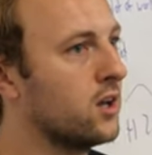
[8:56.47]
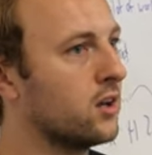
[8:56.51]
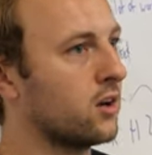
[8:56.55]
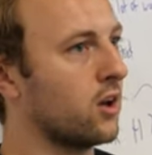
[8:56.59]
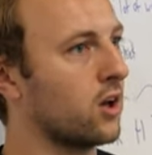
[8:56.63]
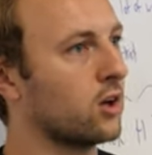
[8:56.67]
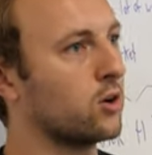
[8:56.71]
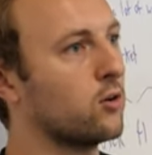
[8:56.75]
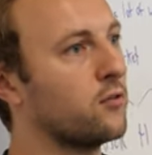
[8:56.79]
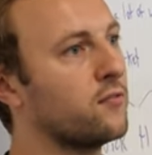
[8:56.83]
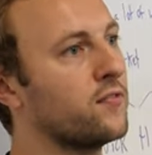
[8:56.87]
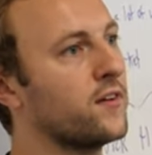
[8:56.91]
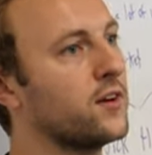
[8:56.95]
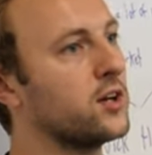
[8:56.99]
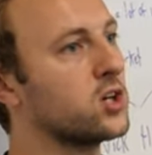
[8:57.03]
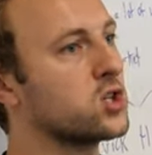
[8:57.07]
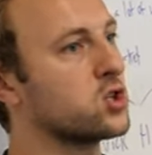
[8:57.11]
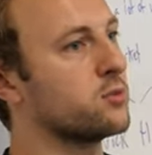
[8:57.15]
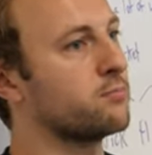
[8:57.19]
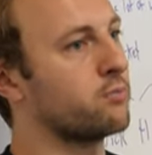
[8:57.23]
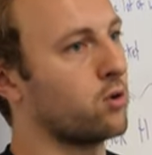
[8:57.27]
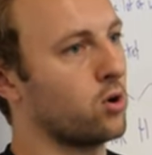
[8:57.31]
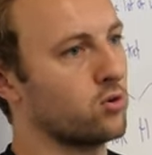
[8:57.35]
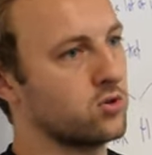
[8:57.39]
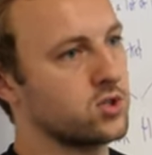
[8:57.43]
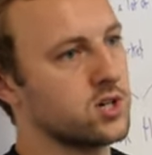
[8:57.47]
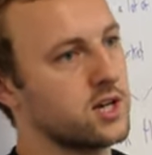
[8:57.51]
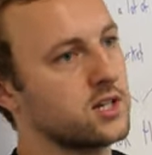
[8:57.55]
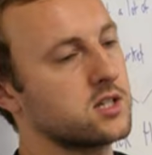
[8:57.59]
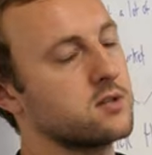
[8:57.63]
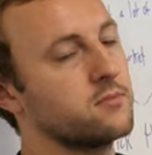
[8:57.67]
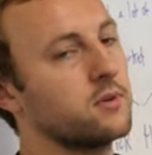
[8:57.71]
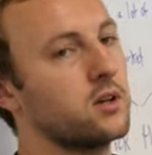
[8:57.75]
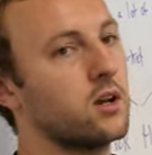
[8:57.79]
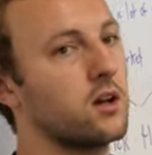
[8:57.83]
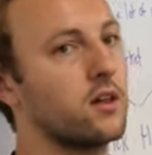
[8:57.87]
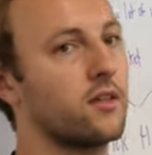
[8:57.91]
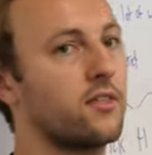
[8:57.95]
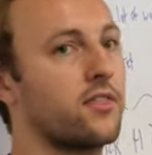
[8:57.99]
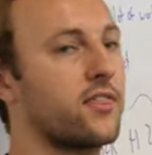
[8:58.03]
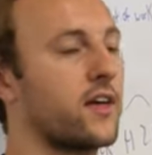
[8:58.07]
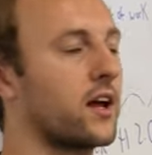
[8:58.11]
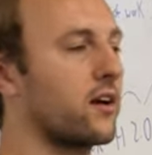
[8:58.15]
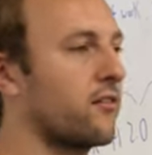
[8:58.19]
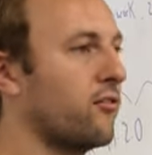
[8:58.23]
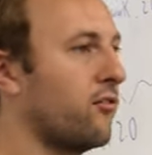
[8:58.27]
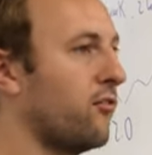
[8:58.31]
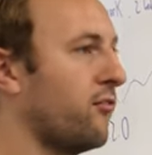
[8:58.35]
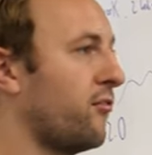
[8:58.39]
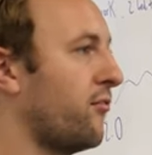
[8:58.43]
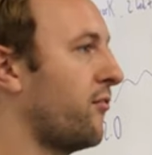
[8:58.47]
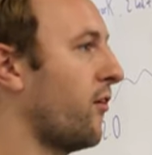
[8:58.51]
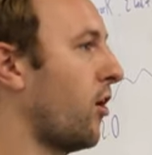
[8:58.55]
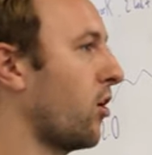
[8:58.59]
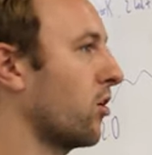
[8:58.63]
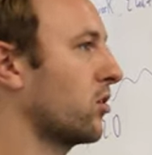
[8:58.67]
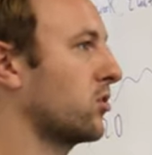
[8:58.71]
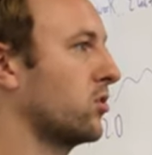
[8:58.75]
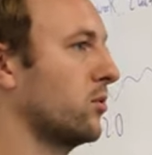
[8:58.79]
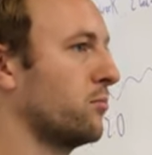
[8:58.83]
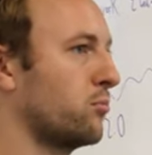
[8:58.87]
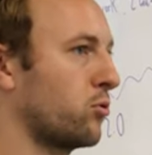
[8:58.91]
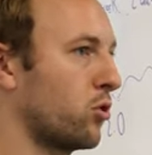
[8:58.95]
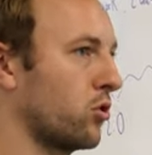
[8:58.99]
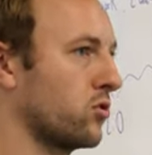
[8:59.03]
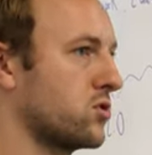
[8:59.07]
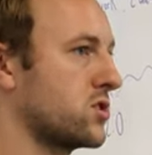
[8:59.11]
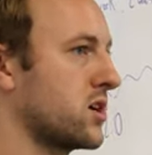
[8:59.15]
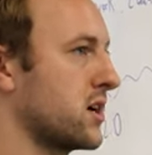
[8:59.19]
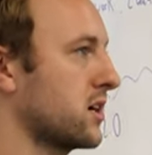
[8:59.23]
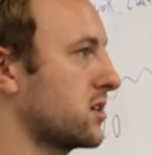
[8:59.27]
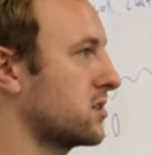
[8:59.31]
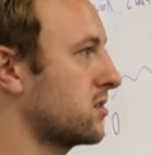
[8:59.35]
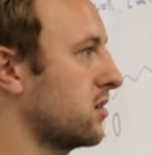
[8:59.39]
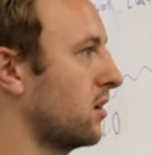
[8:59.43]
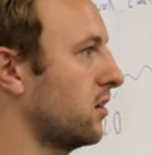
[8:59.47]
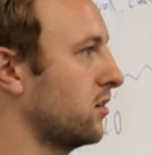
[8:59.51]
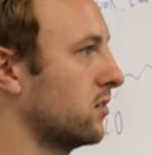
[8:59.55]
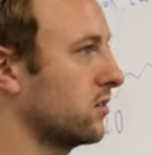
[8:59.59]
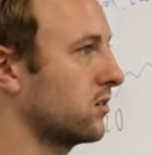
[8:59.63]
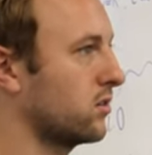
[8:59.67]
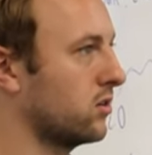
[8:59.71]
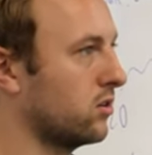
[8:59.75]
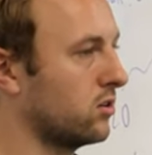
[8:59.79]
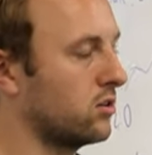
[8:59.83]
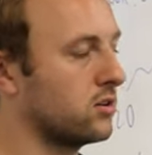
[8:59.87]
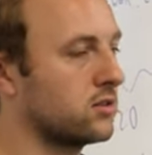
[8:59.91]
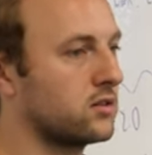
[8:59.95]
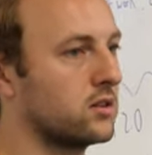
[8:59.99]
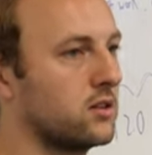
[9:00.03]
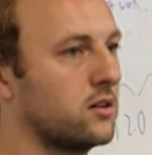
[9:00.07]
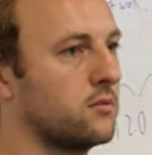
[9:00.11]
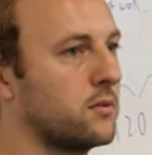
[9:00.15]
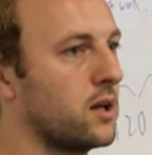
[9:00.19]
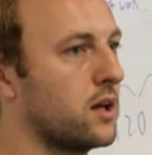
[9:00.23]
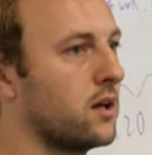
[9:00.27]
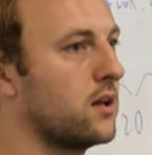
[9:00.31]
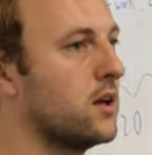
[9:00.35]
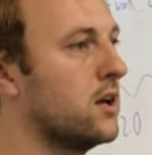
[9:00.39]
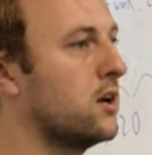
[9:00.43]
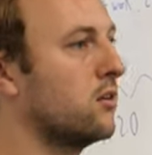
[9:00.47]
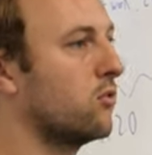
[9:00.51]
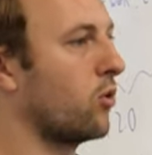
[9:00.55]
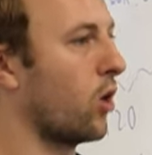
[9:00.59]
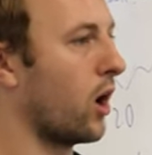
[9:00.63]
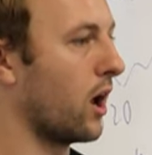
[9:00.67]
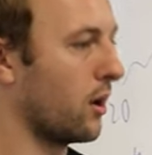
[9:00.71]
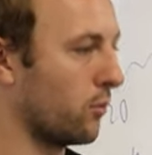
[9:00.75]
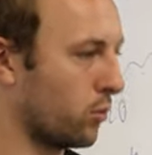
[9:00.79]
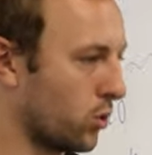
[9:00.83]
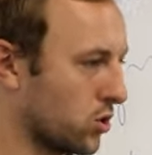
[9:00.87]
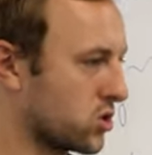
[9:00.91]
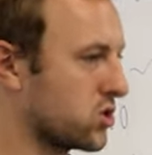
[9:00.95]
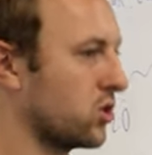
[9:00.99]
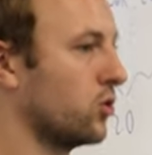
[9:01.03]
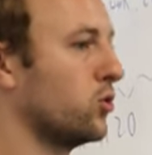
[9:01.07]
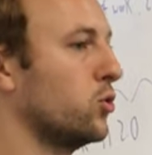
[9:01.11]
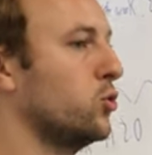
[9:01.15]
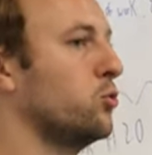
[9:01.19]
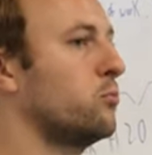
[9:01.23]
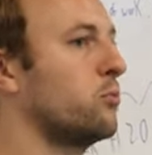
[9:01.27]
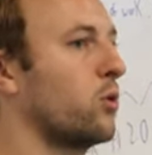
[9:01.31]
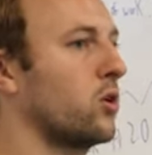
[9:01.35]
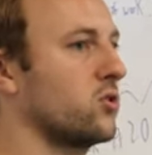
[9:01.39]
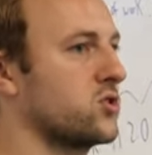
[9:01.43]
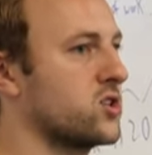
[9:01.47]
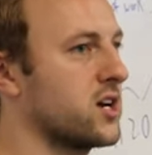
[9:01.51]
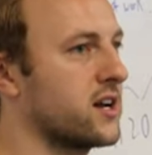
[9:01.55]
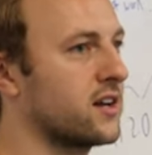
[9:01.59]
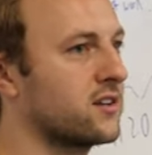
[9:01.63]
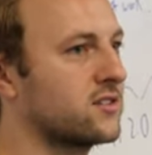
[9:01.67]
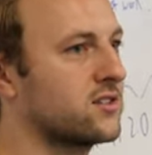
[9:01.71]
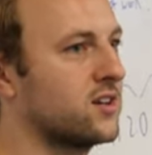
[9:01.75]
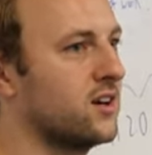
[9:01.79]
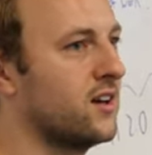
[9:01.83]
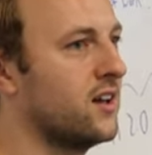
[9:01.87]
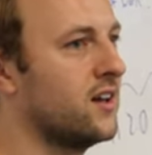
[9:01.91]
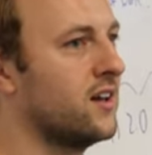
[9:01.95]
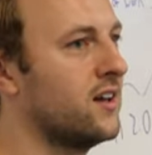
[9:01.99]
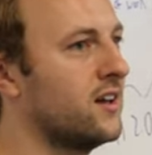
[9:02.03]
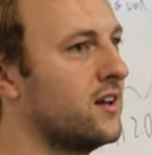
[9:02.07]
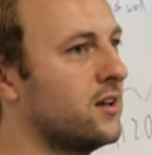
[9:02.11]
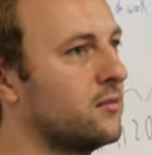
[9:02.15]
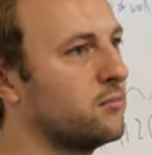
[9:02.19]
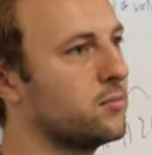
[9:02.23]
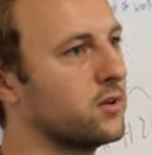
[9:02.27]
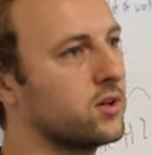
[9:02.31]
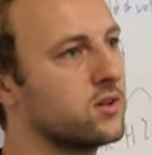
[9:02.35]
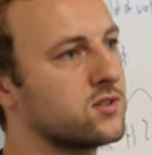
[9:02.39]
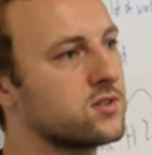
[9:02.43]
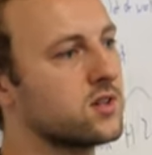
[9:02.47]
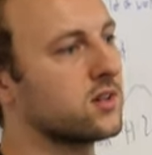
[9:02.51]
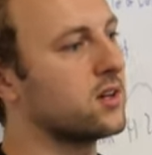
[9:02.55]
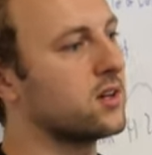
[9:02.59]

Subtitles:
Like I'll finish a project and be like, thank fuck the project's done. God, I'm at, right, what's the new project? Because